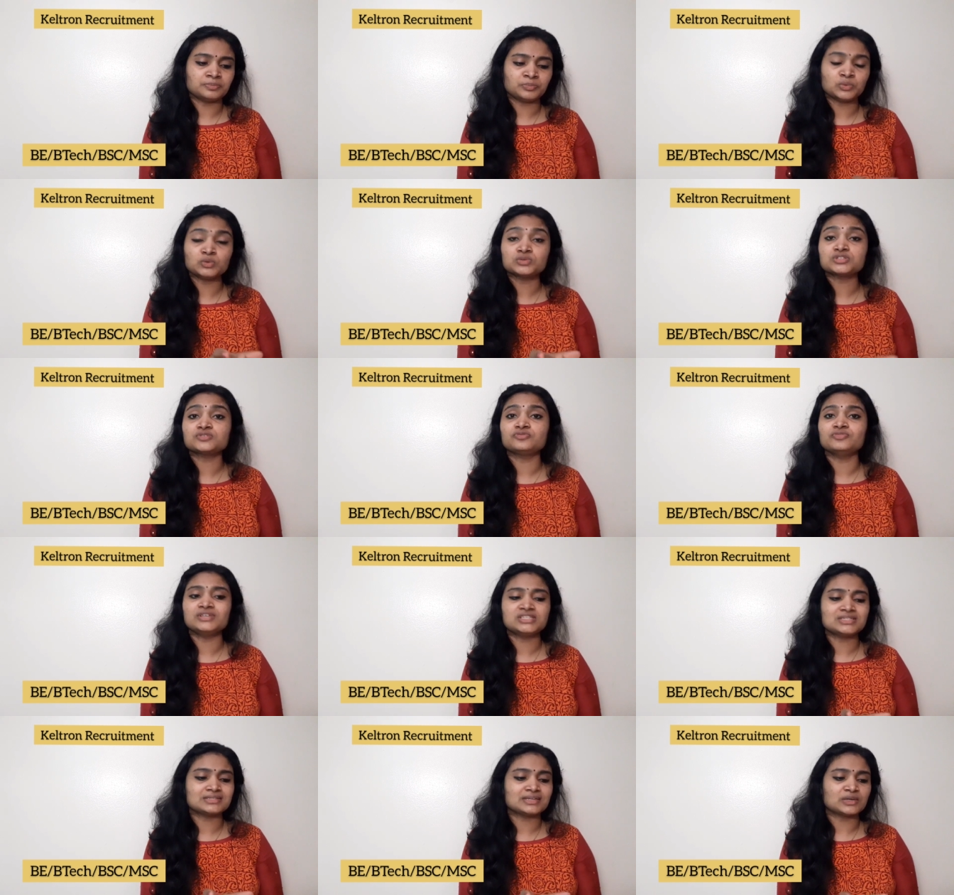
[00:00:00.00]
posts
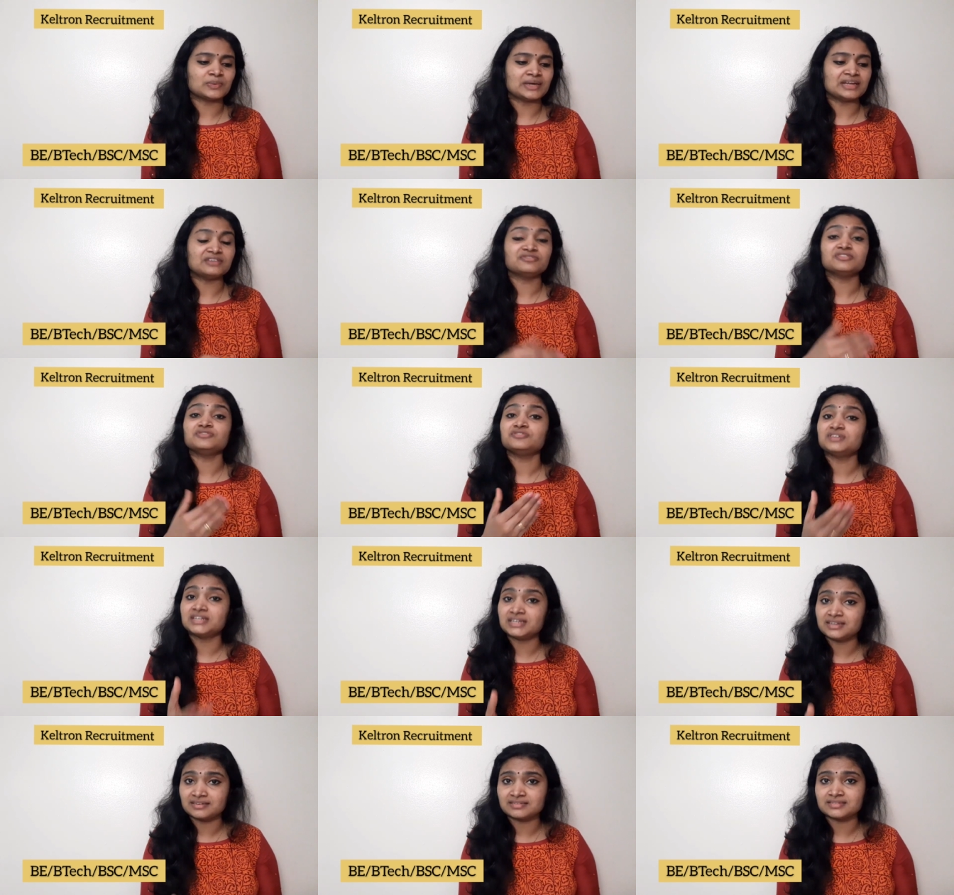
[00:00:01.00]
which is requiring
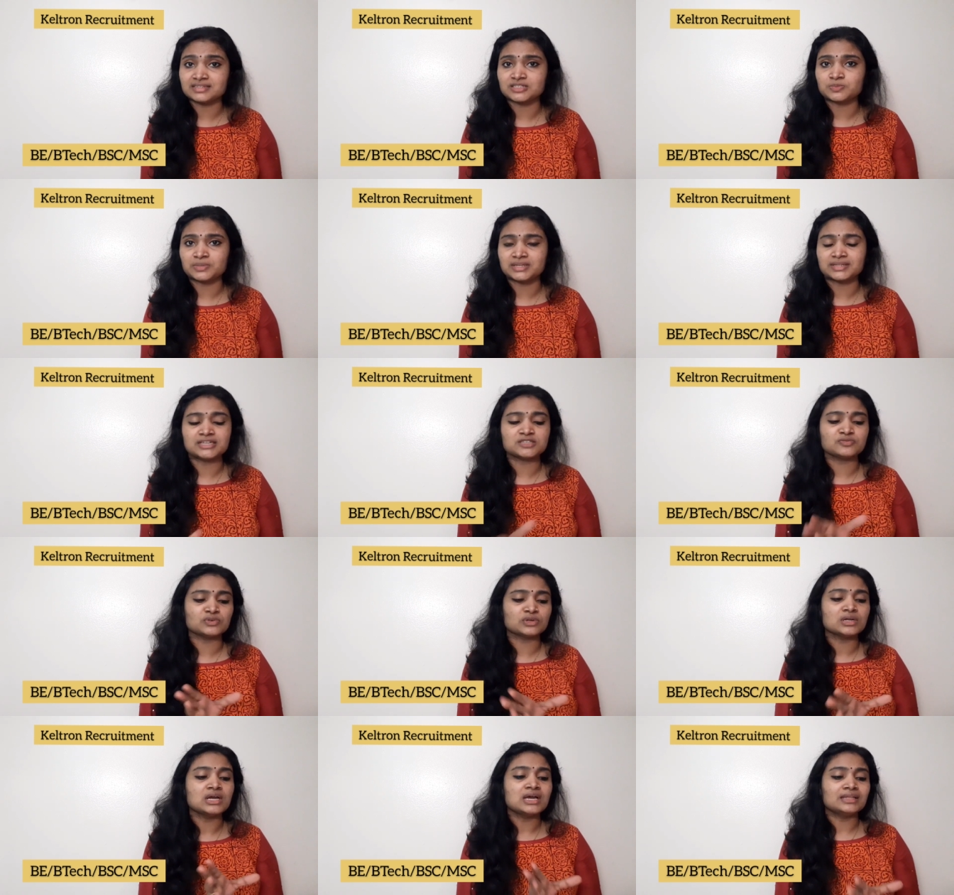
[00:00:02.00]
15 years experience. That is
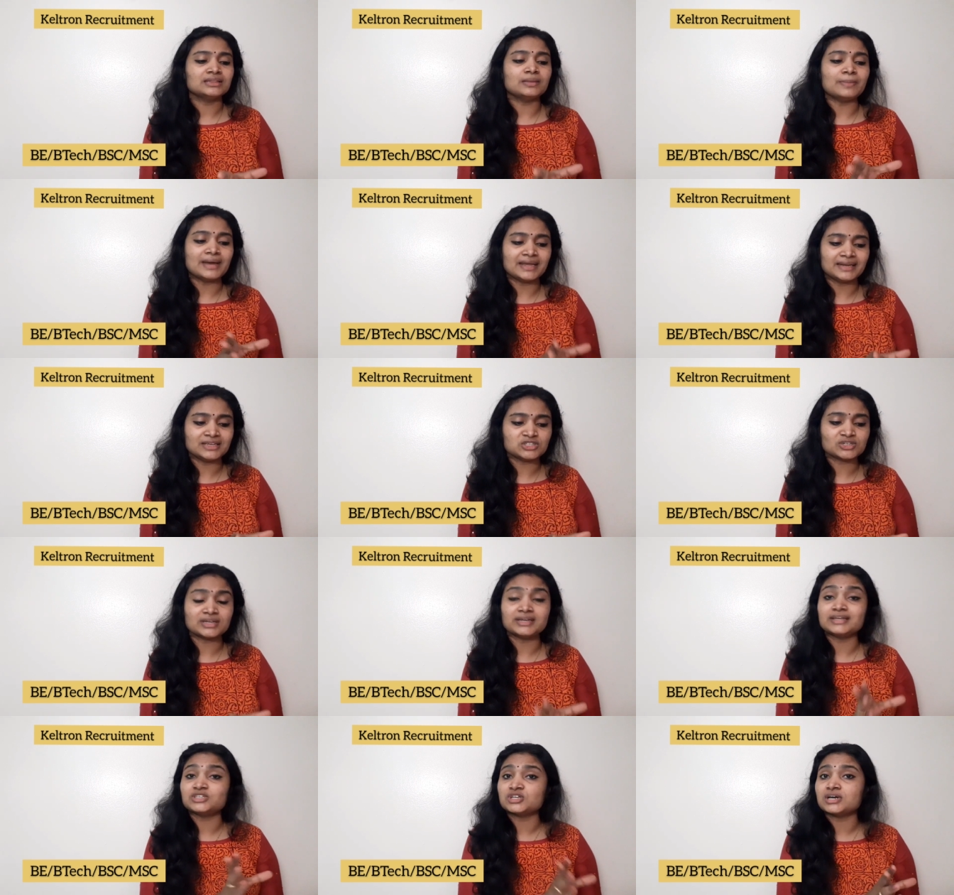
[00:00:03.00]
for the manager
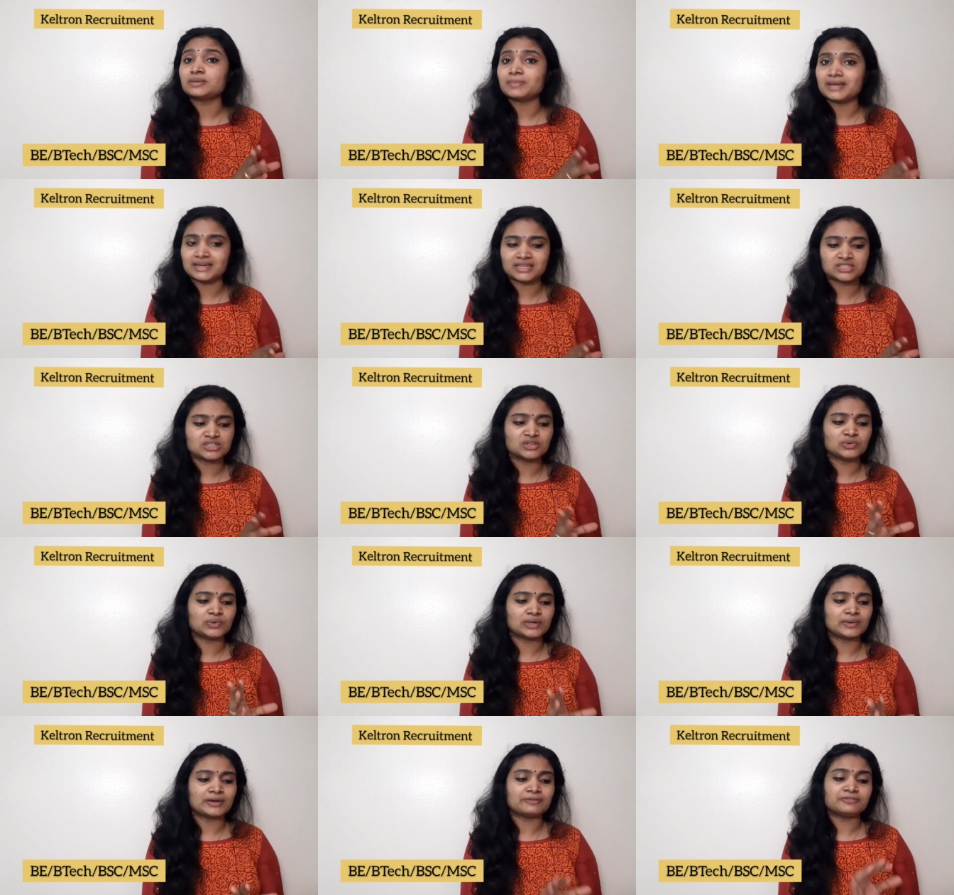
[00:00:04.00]
and HR manager, you
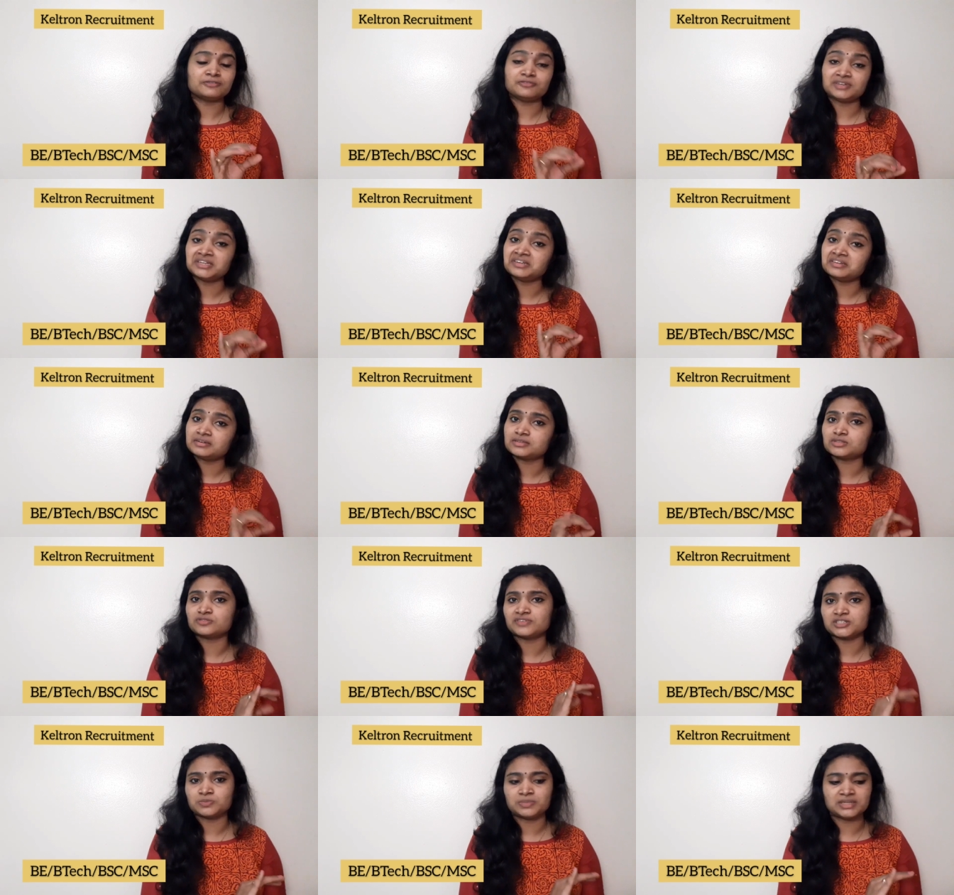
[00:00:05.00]
require 15 years of
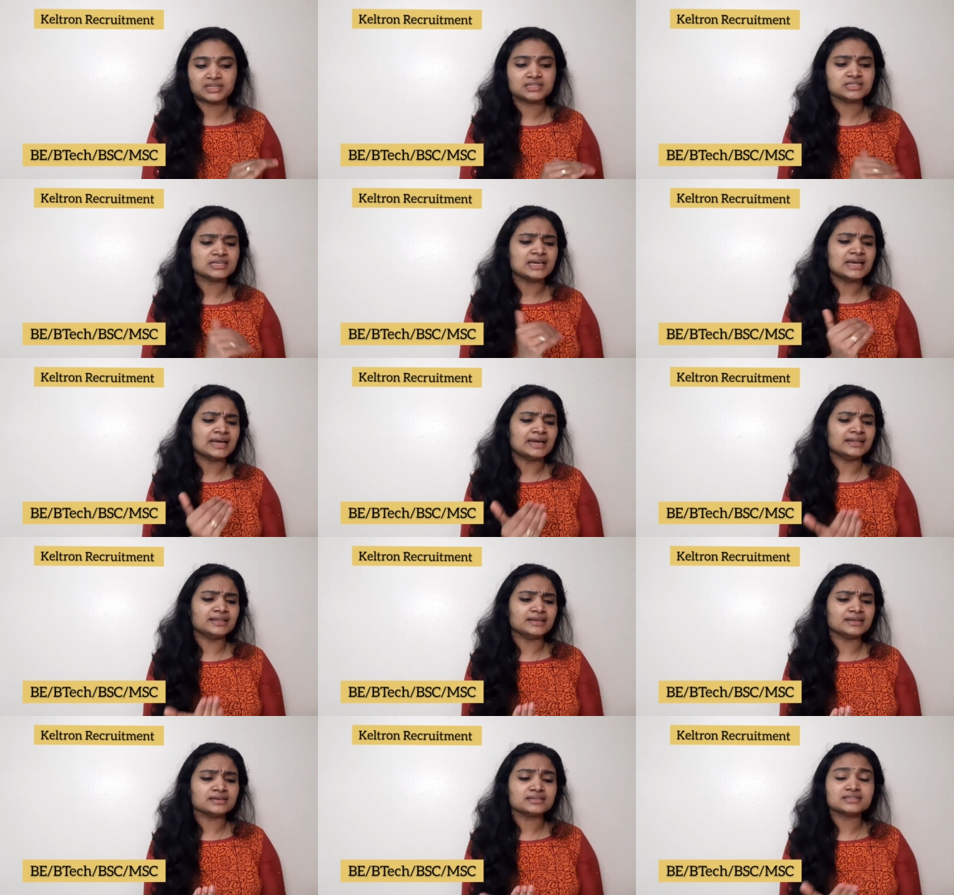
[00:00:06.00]
experience. And
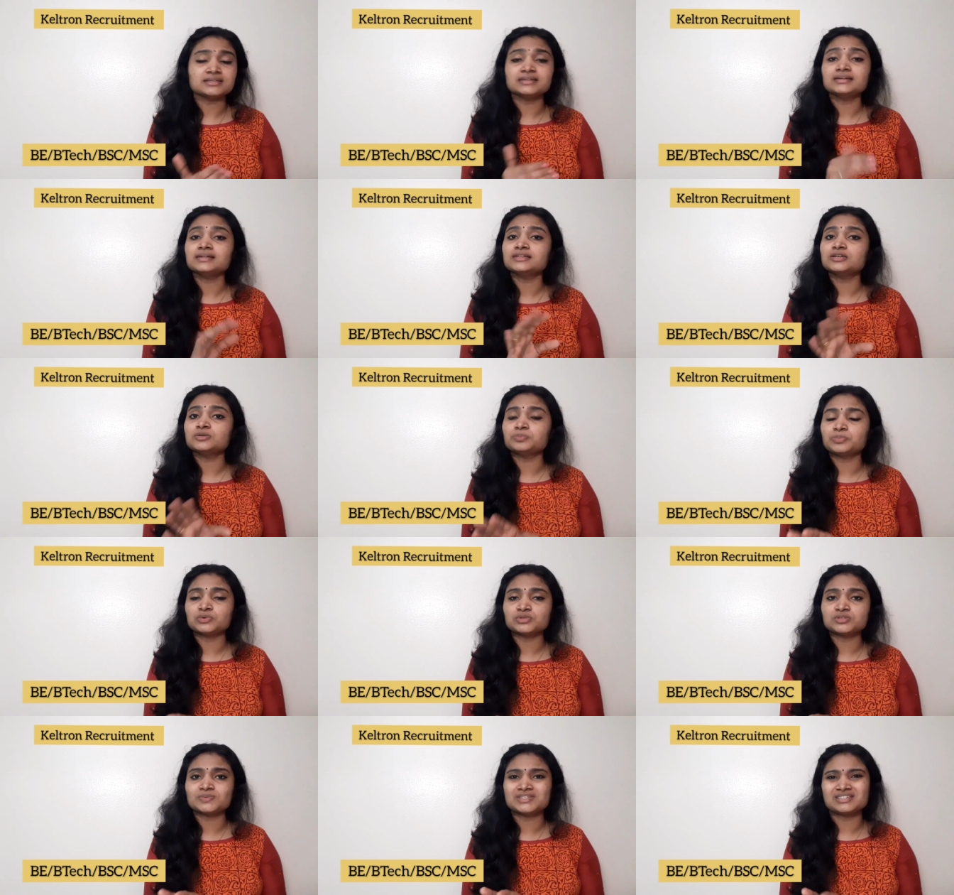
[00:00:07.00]
there are certain other
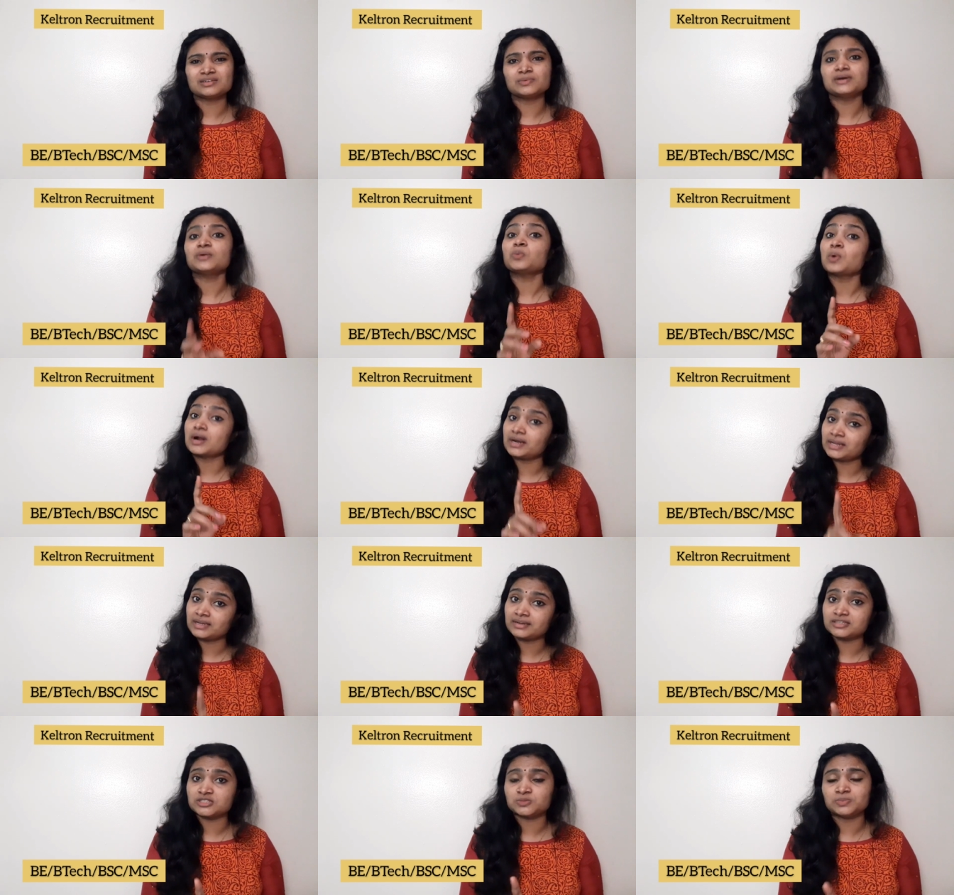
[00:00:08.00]
posts which require one year
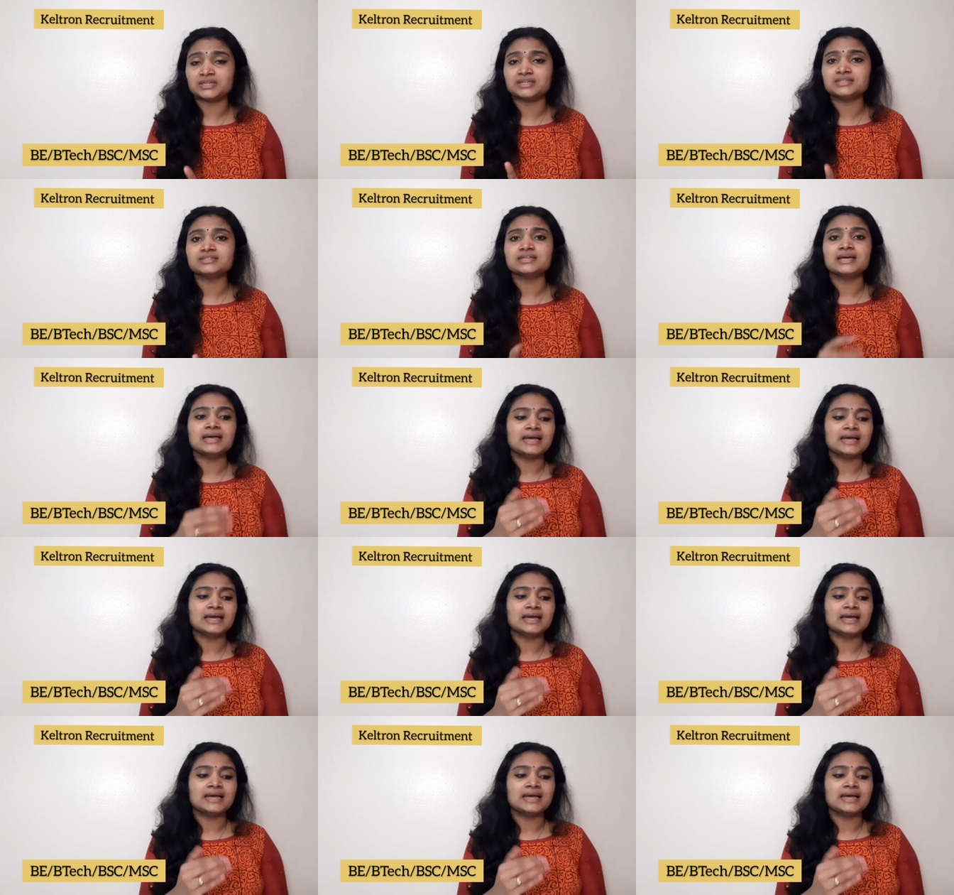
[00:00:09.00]
experience.